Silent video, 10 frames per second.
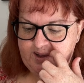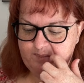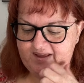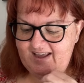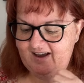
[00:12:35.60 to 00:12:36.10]

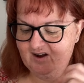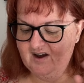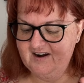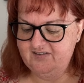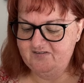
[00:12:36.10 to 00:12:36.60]
But yeah,
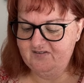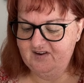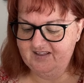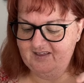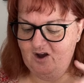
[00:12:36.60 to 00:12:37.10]
kind of
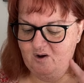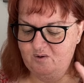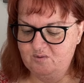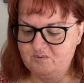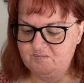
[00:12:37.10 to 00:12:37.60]
like the
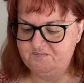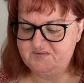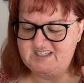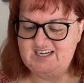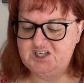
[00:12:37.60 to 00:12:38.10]
whole
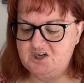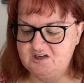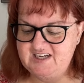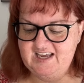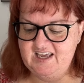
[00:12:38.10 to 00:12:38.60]

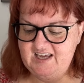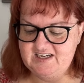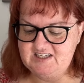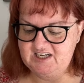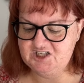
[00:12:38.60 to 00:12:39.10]
take care,
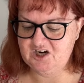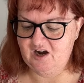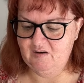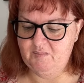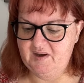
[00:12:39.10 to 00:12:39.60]
dear
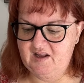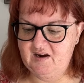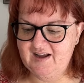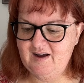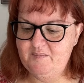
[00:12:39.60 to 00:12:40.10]
child bit.
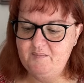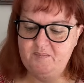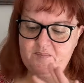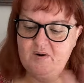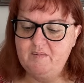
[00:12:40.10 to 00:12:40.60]
Like I
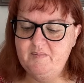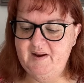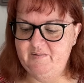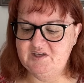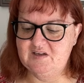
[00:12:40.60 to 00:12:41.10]

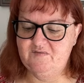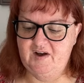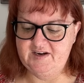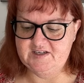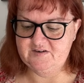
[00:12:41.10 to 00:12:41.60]
probably would just
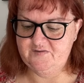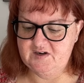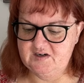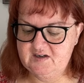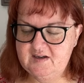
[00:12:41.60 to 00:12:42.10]
find a
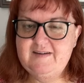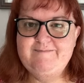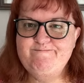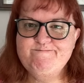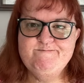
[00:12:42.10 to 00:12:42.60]
different,
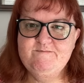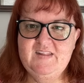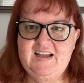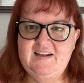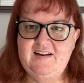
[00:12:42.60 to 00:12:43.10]

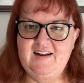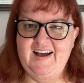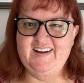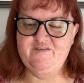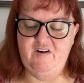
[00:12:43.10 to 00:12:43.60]

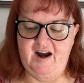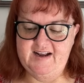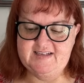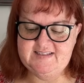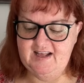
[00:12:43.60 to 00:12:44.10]
like,
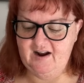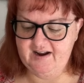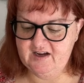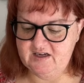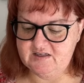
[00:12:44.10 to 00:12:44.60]
phrase that I
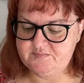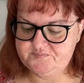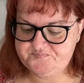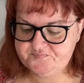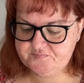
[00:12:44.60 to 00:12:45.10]
could
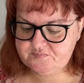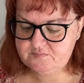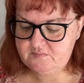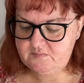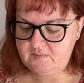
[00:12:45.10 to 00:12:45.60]

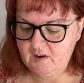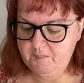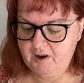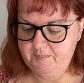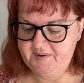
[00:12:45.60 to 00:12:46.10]

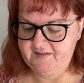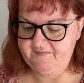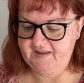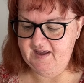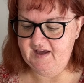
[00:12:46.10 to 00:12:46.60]
pop in
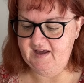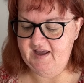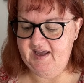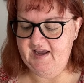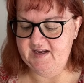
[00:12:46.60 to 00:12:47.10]
there
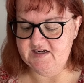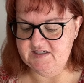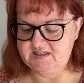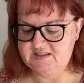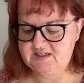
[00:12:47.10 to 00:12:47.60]
and